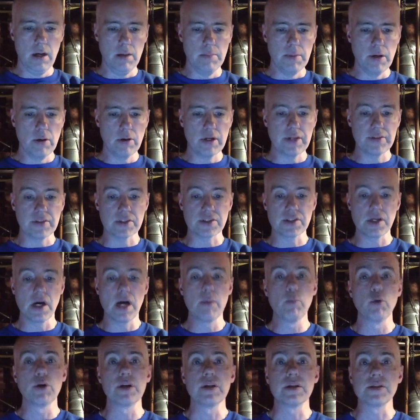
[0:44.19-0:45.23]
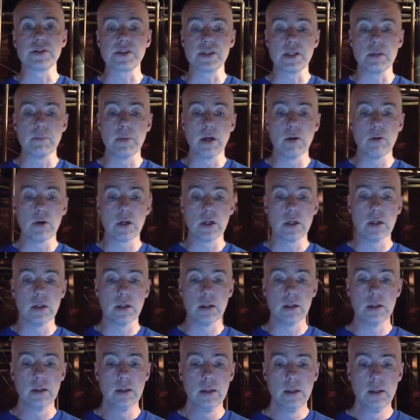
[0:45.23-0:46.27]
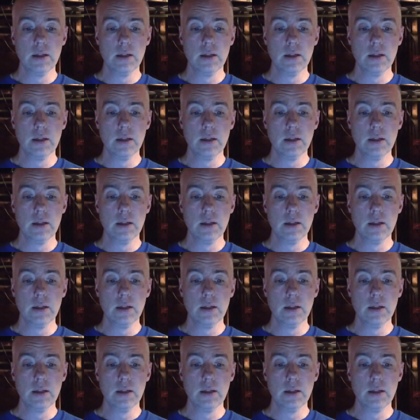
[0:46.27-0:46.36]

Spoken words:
Americans at this time wanted to see America